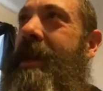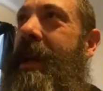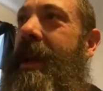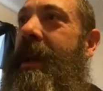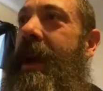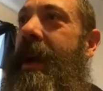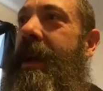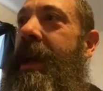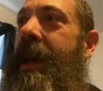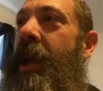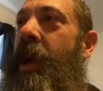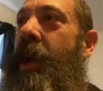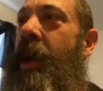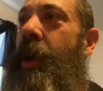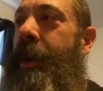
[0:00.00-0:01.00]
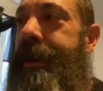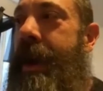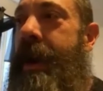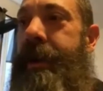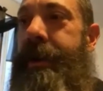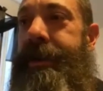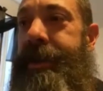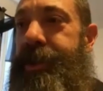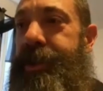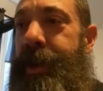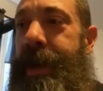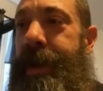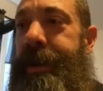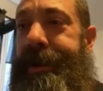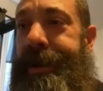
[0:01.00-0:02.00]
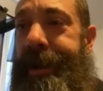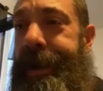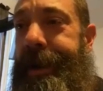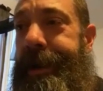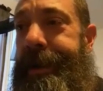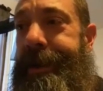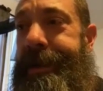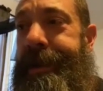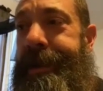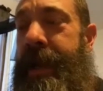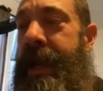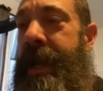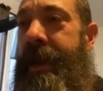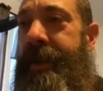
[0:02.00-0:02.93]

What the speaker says: thing. When you're out on the trail and you're hurting,